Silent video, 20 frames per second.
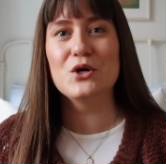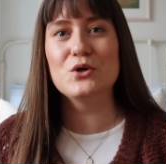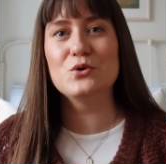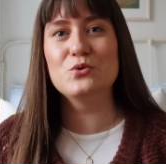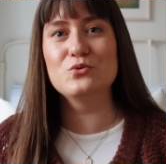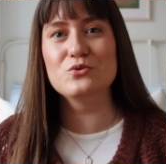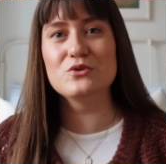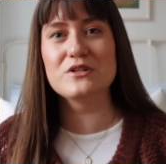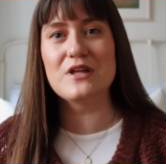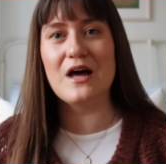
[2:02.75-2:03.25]

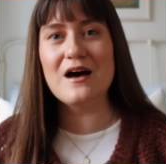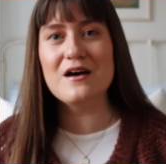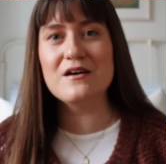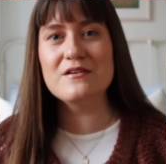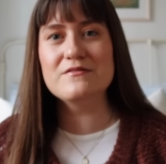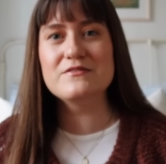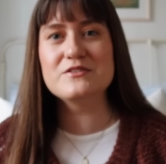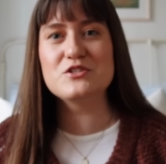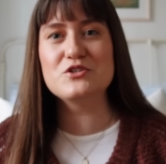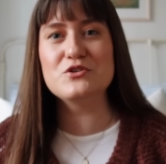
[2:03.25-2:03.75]
who
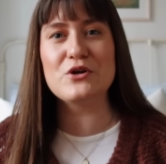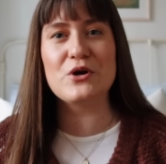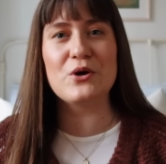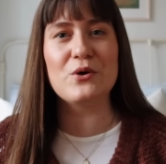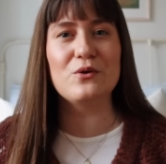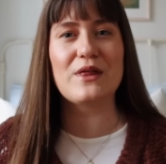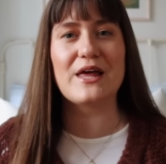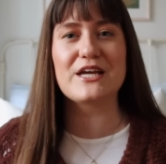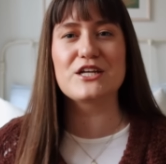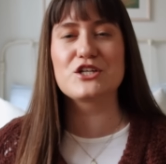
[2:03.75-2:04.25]
loves, you
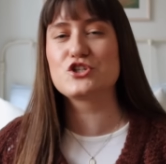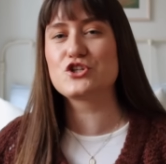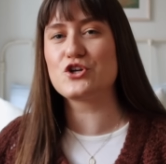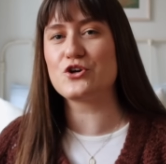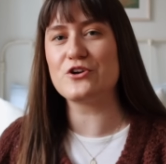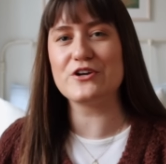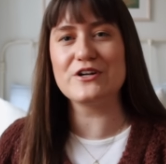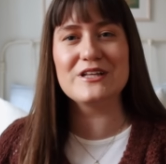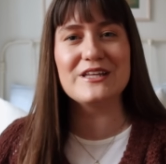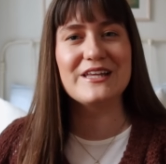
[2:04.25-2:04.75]
know, like
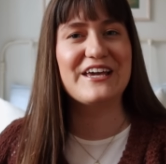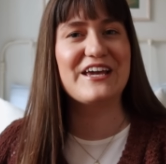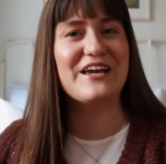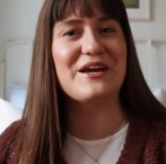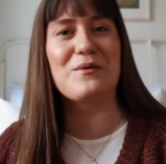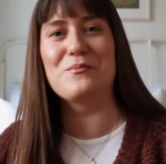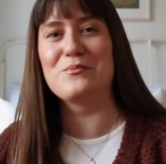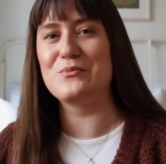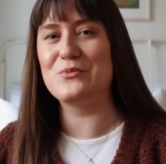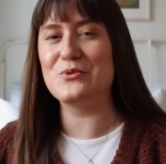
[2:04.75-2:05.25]

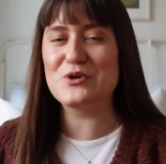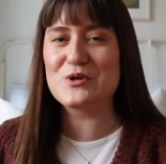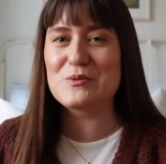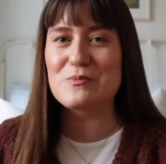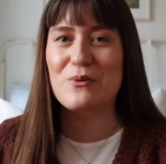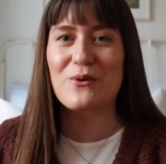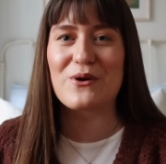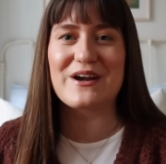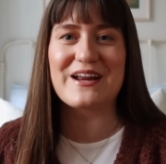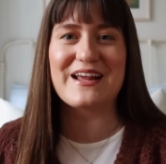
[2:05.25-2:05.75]
journaling, mood
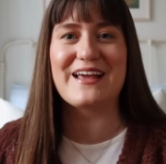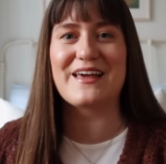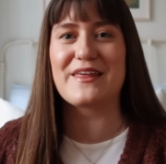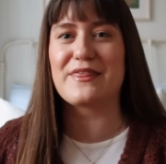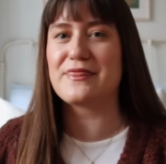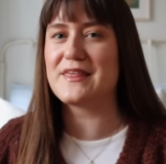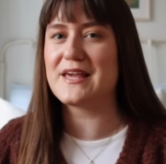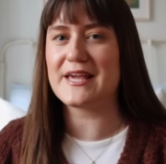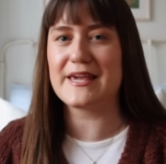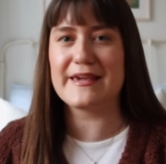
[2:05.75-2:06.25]
boarding,
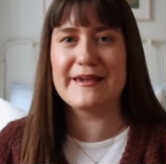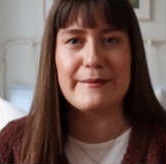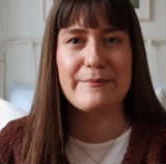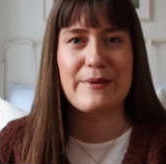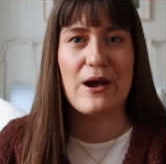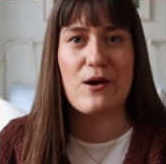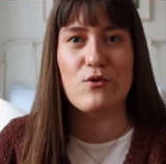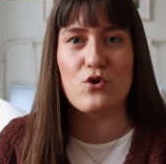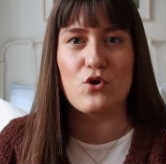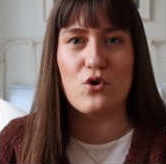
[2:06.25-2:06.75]
thinking
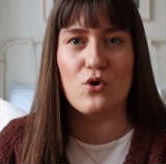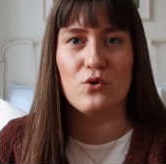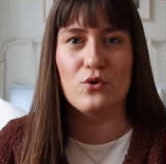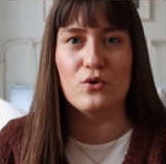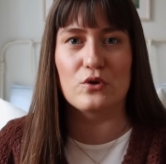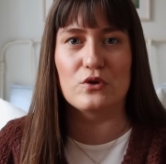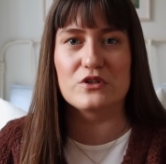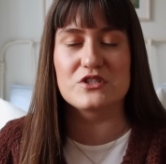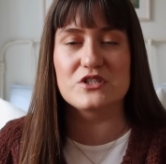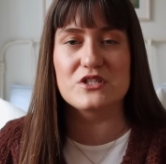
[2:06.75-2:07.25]
about
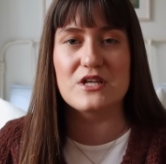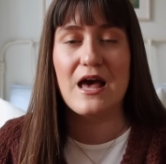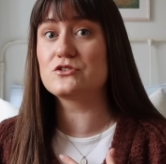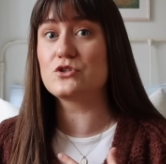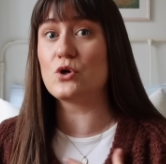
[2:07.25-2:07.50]
goals.